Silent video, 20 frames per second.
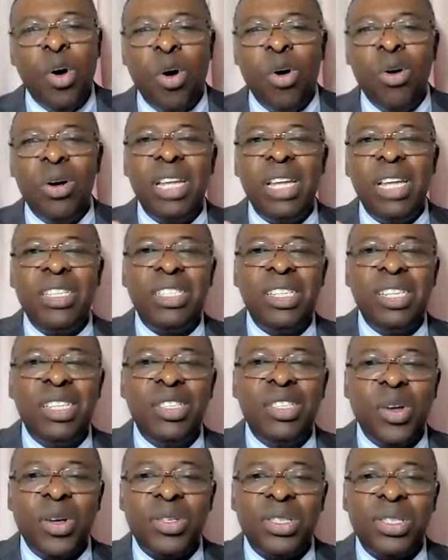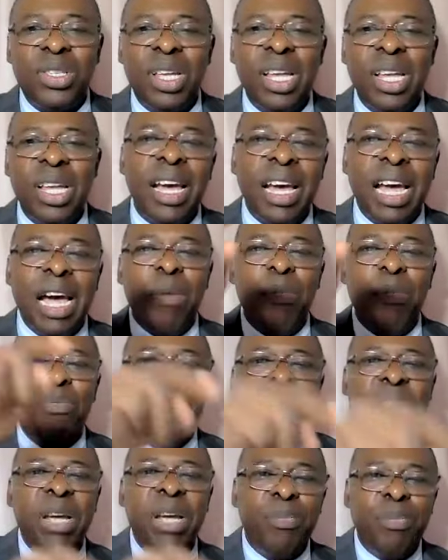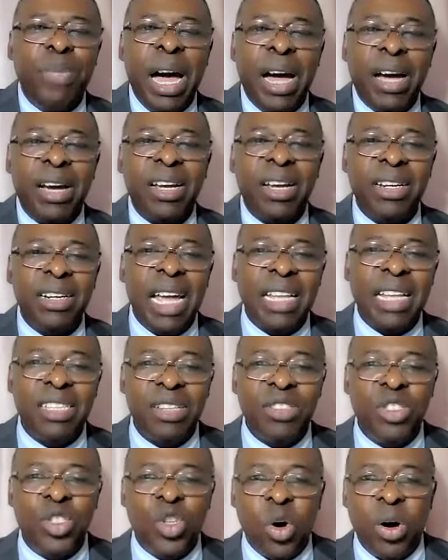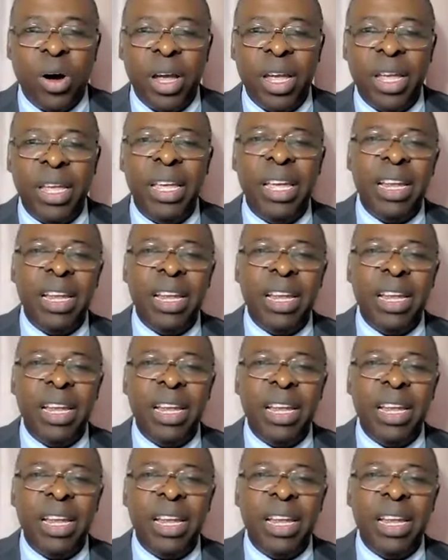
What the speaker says: Only Jesus can bring back that joy,